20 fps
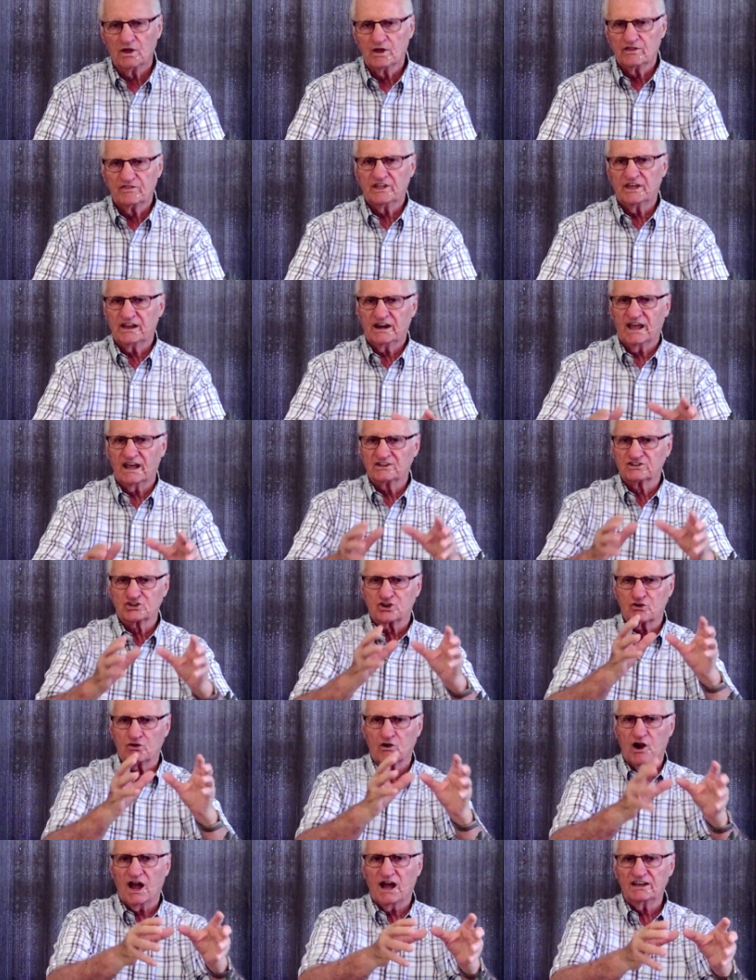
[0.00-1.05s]
that as
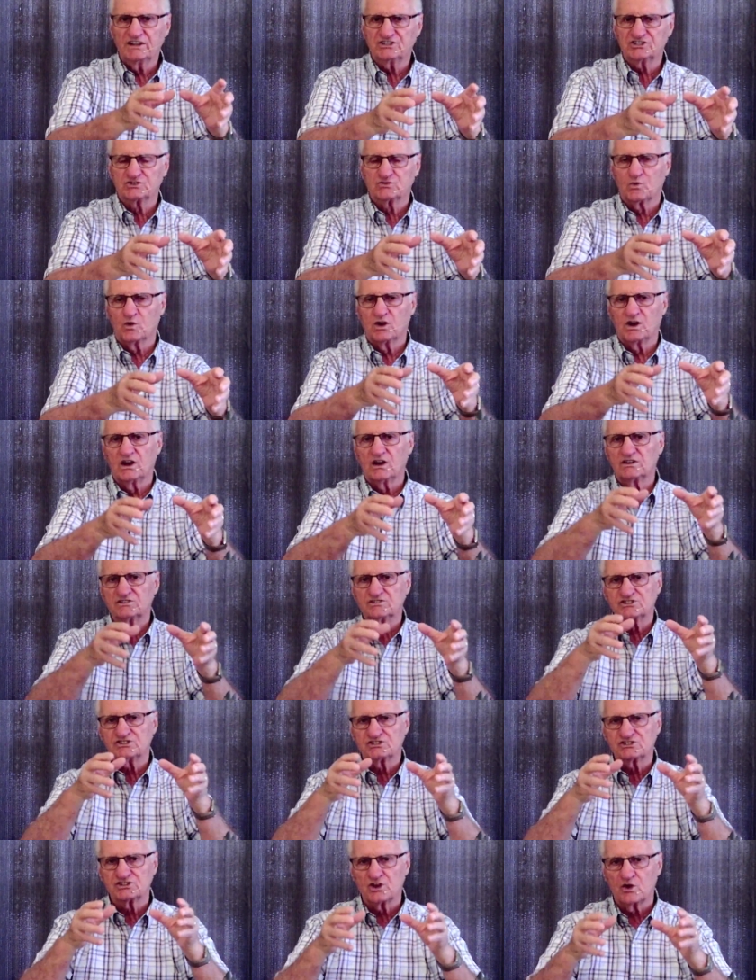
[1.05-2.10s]
Christ was,
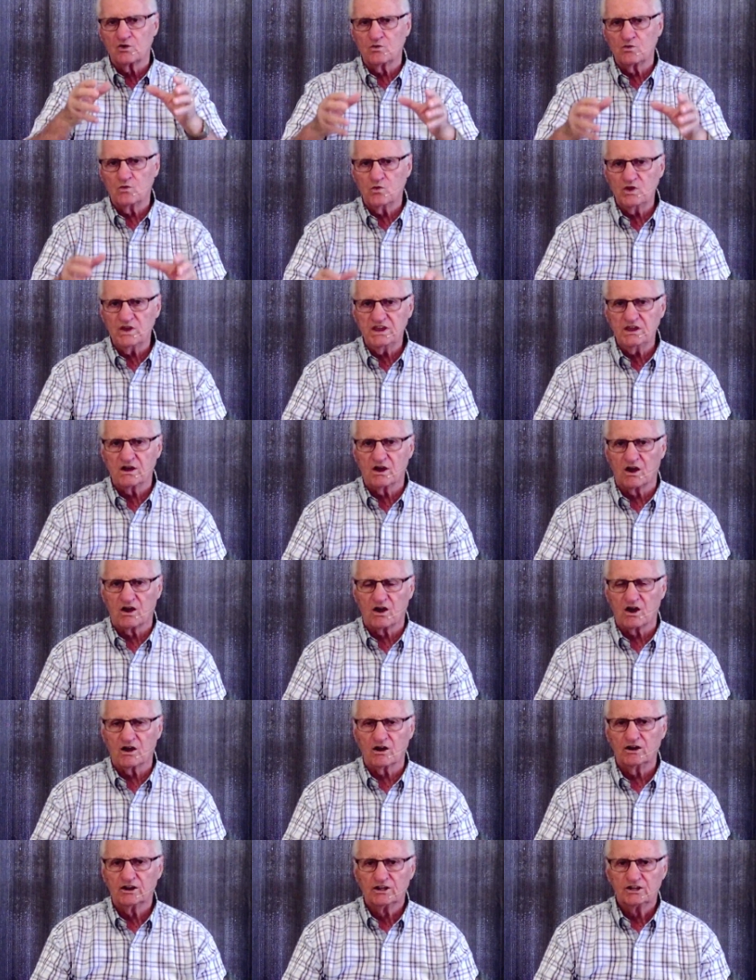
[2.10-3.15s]
so we
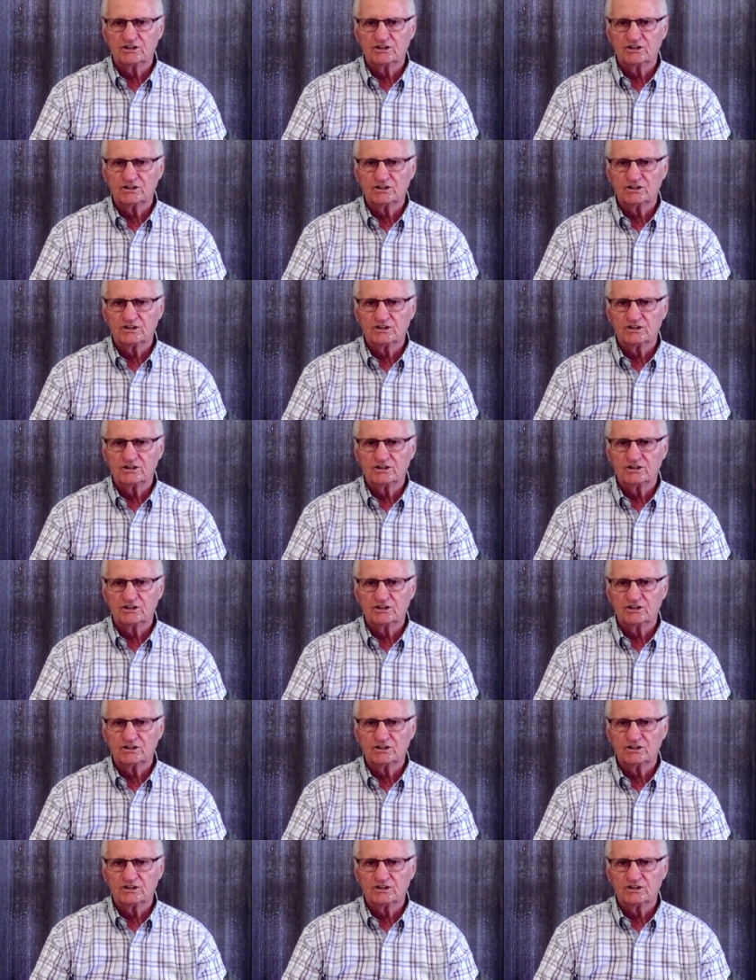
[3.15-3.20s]
are